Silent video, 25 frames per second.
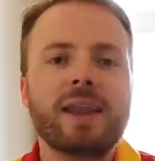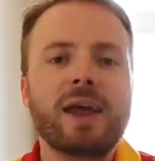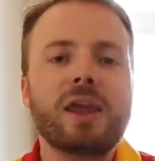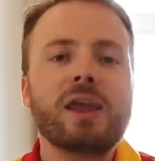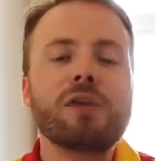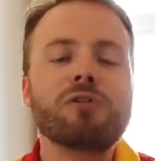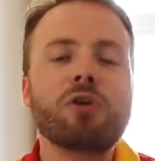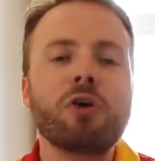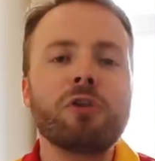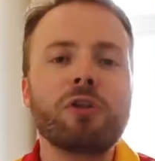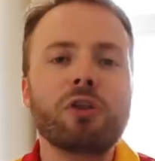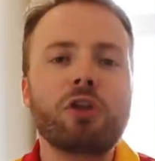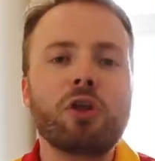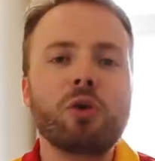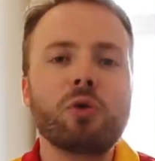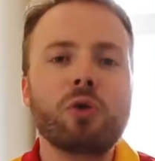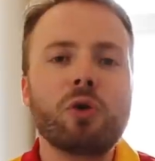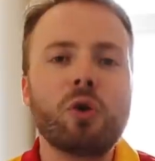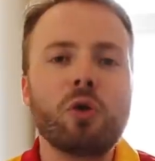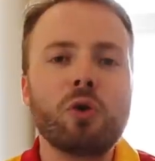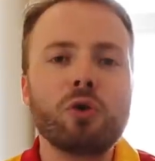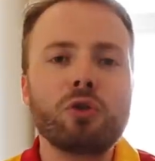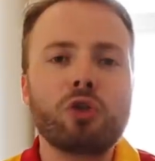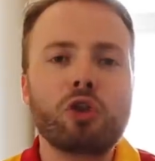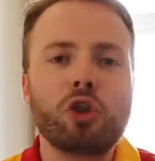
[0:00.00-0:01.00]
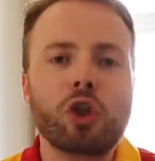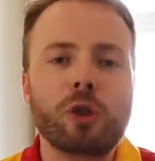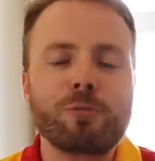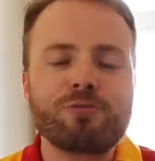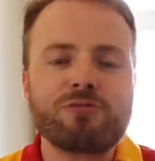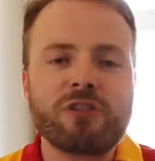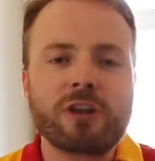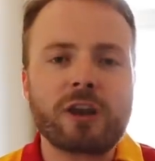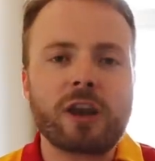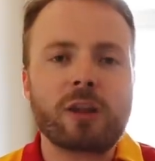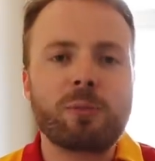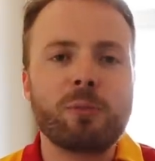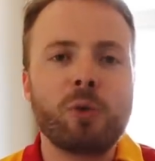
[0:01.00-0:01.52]
Now you've got the two chords, just
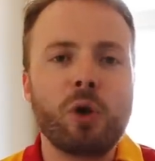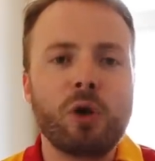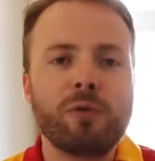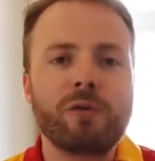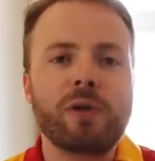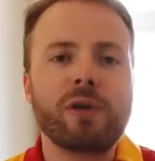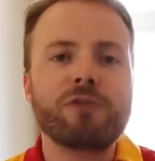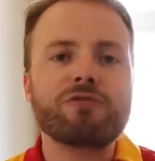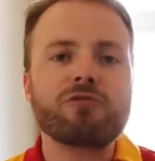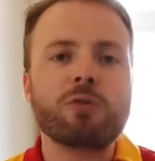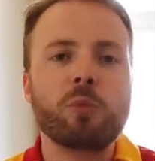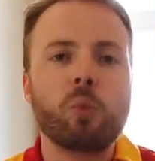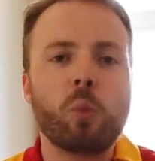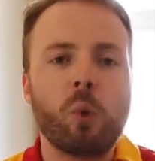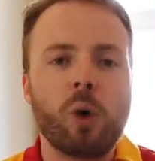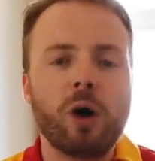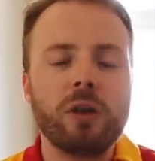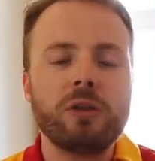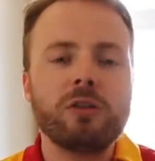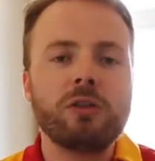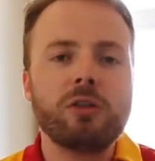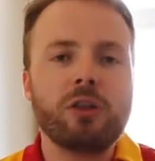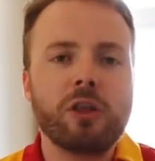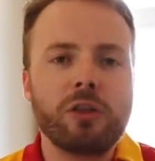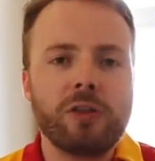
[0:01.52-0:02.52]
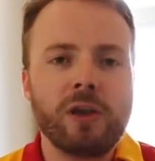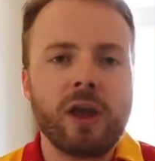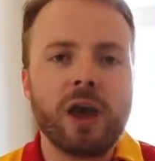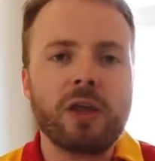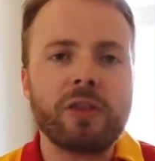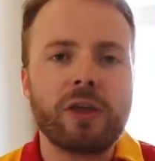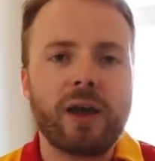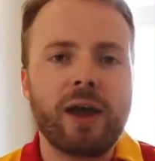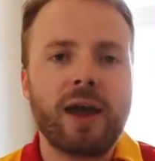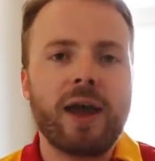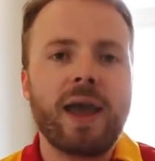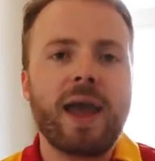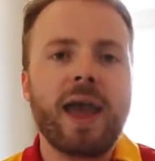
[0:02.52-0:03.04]
practice moving from one to the
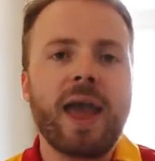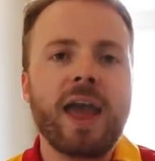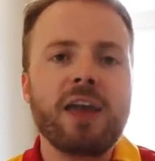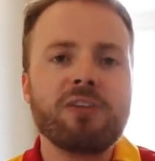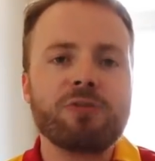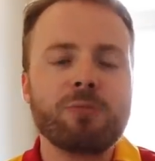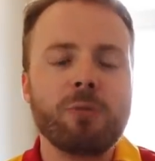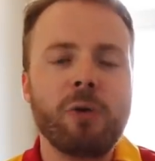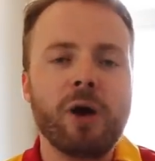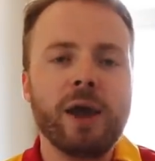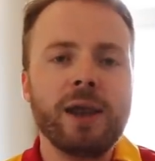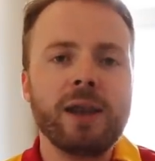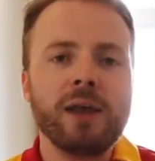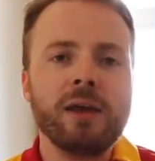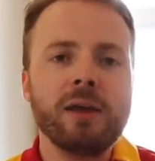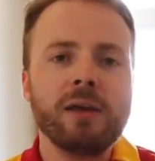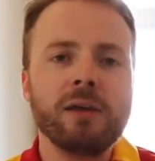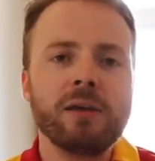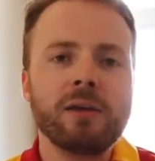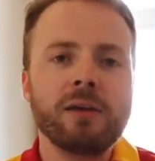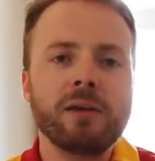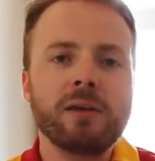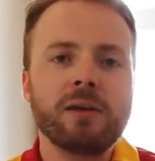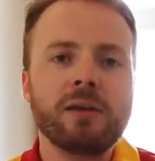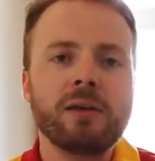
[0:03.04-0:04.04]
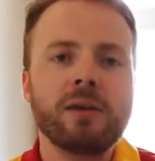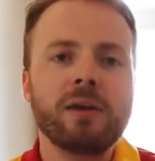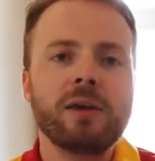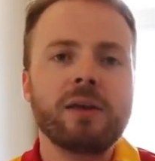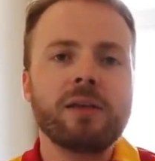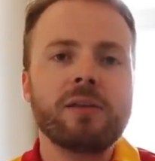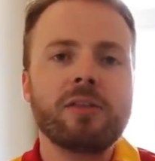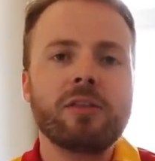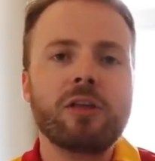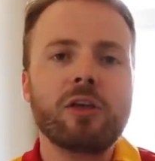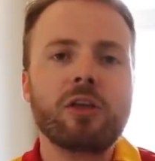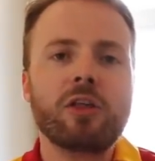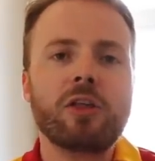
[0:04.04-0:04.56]
other. F minor
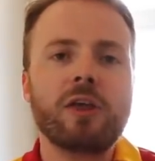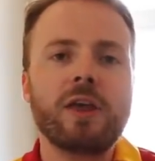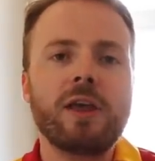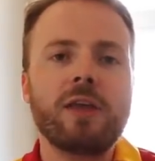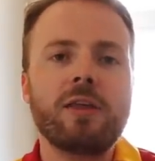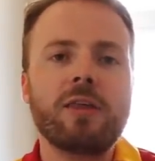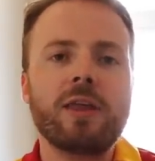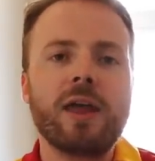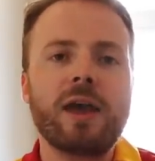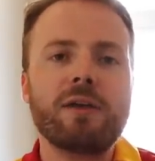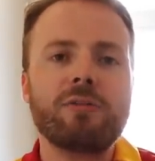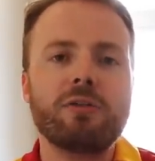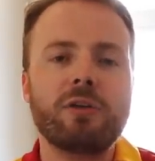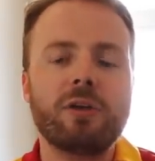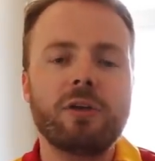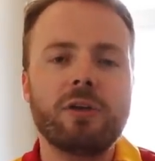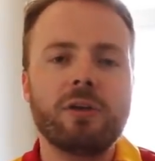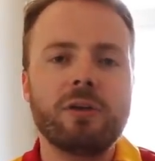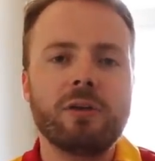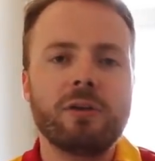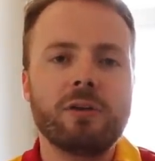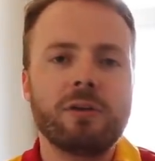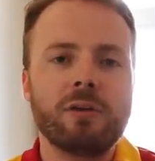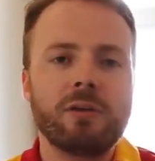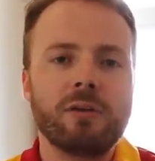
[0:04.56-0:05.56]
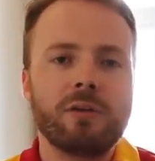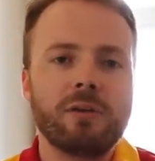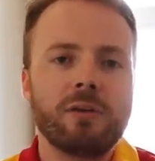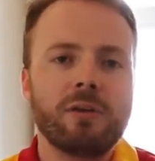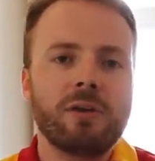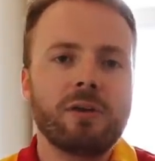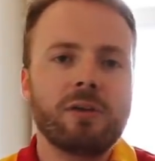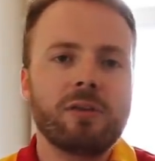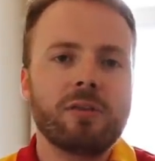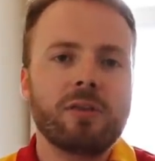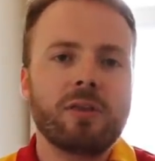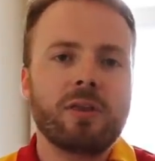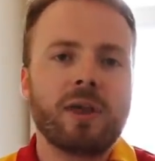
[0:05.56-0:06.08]
to C7.
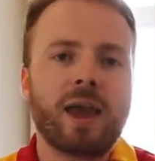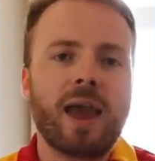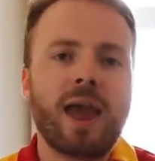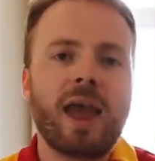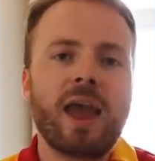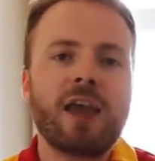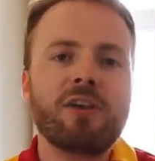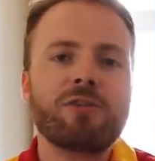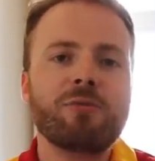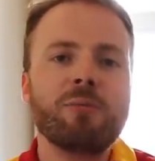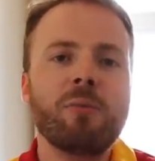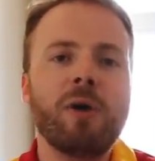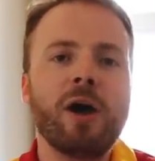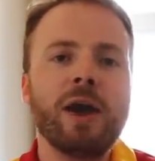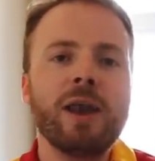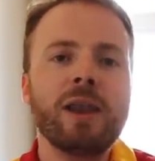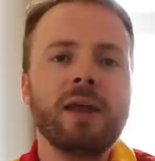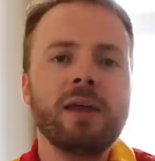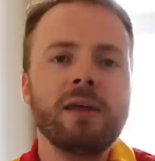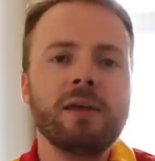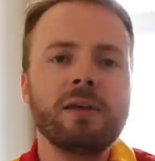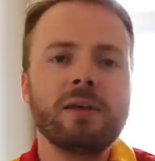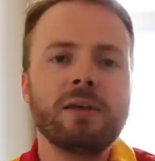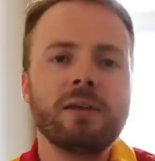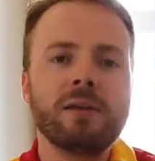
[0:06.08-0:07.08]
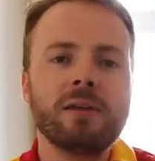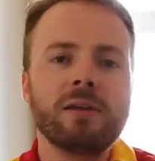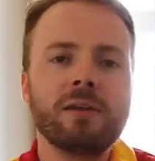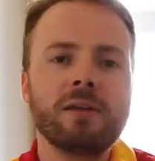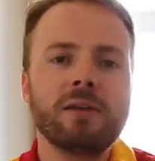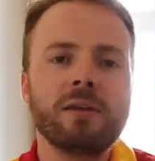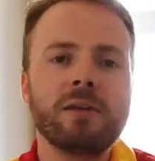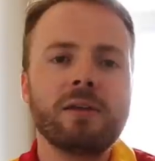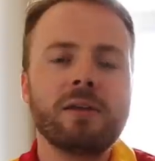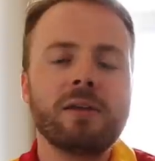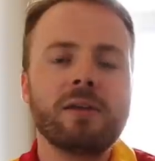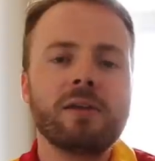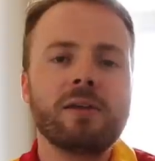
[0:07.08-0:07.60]
To F minor
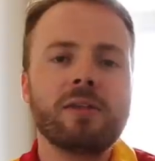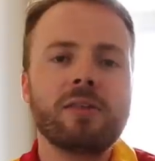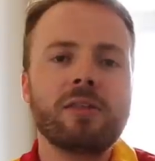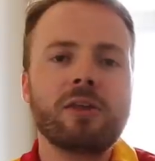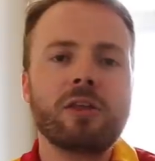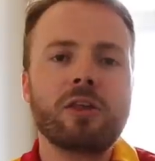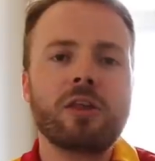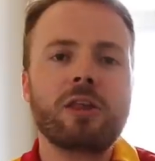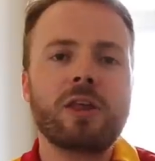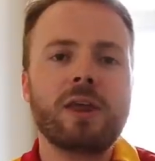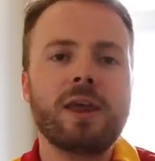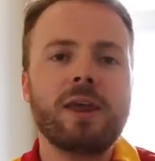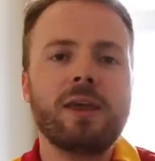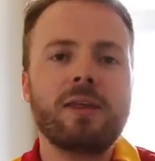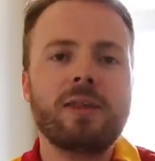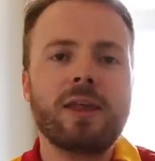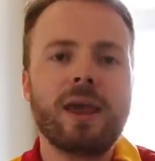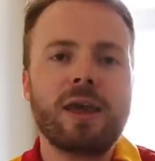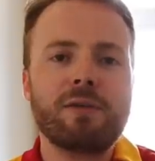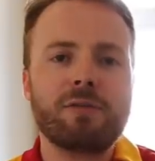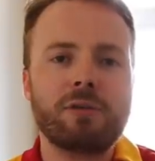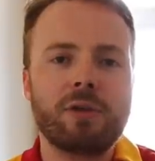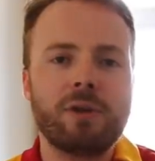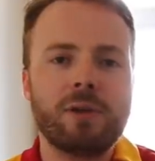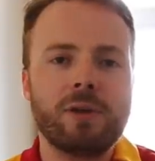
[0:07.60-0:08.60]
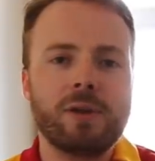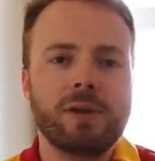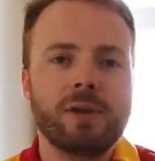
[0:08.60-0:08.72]
to C7.